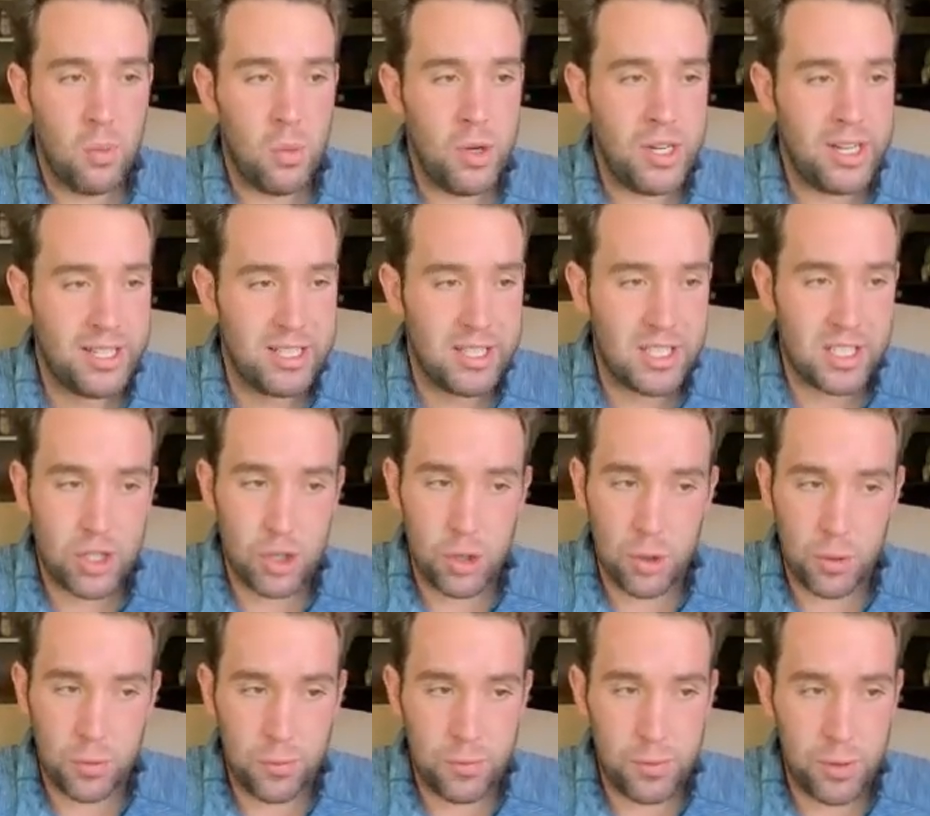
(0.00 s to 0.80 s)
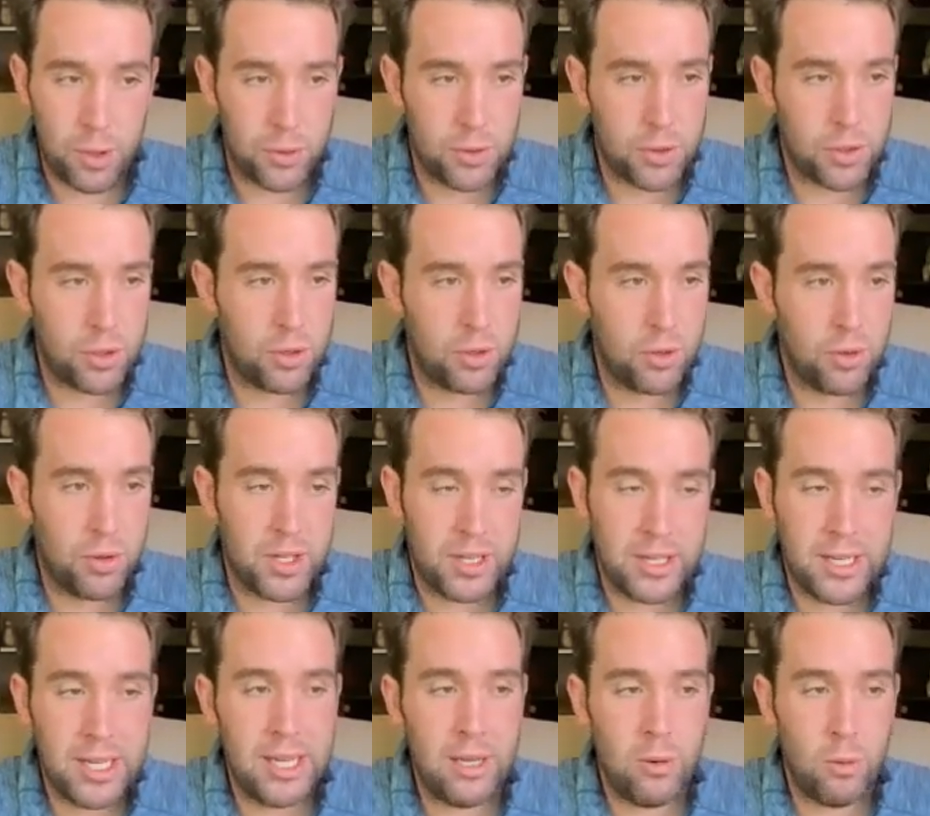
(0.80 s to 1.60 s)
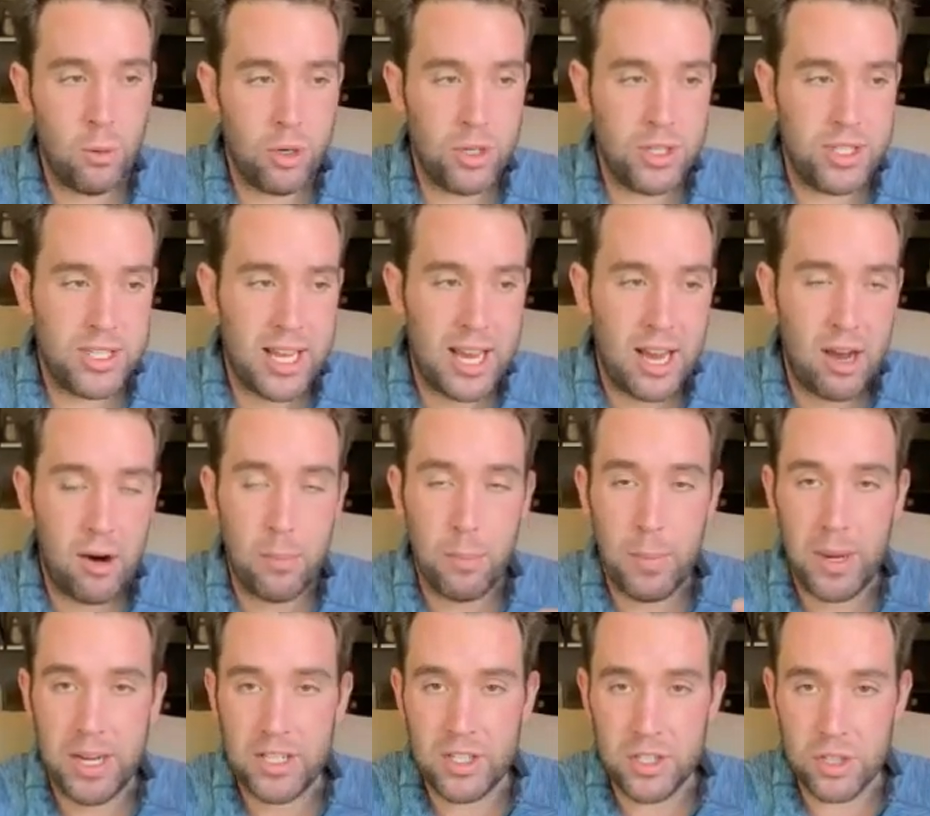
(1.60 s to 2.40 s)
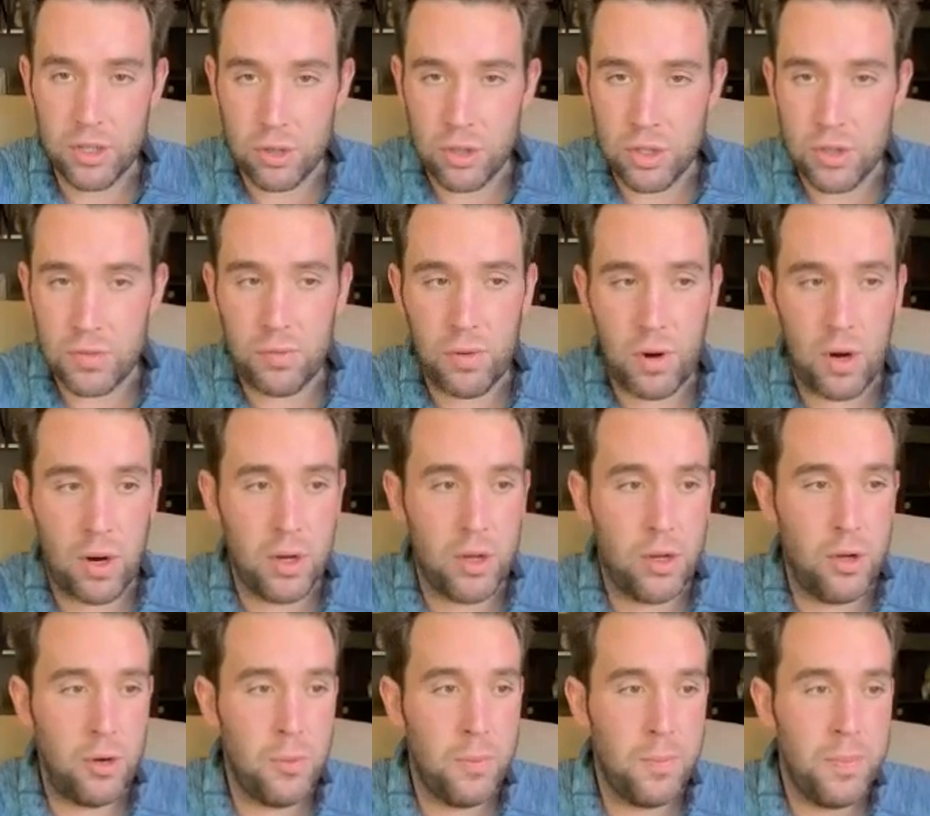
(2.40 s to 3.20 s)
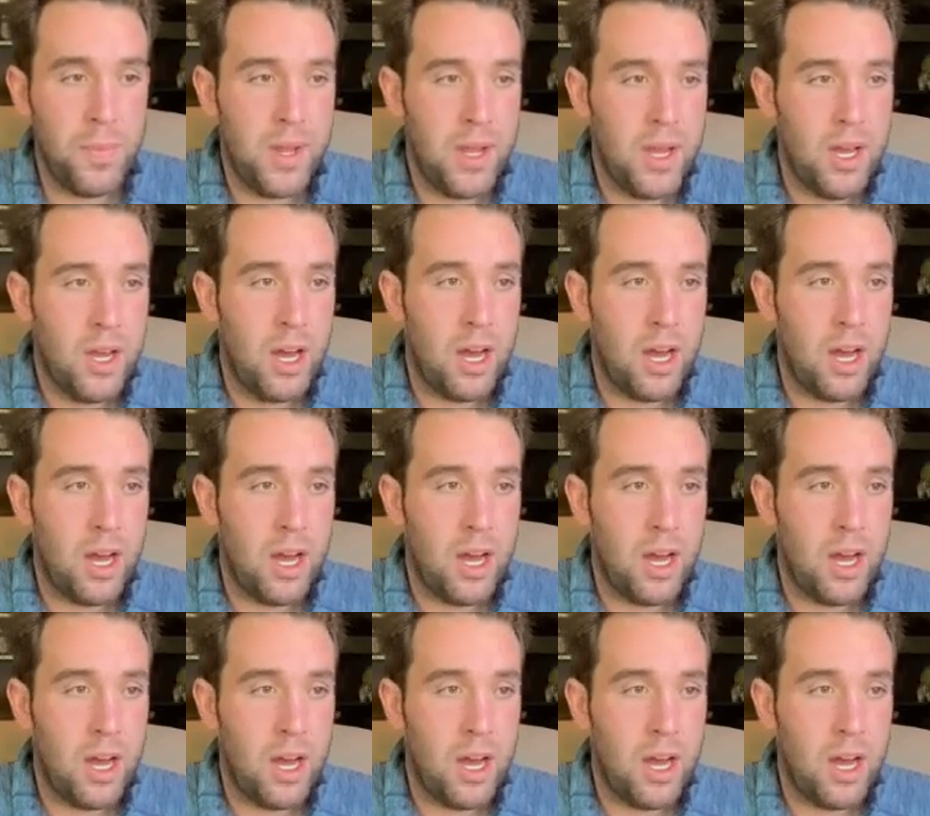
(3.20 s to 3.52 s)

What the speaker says: We can still filter the keywords out by search volume.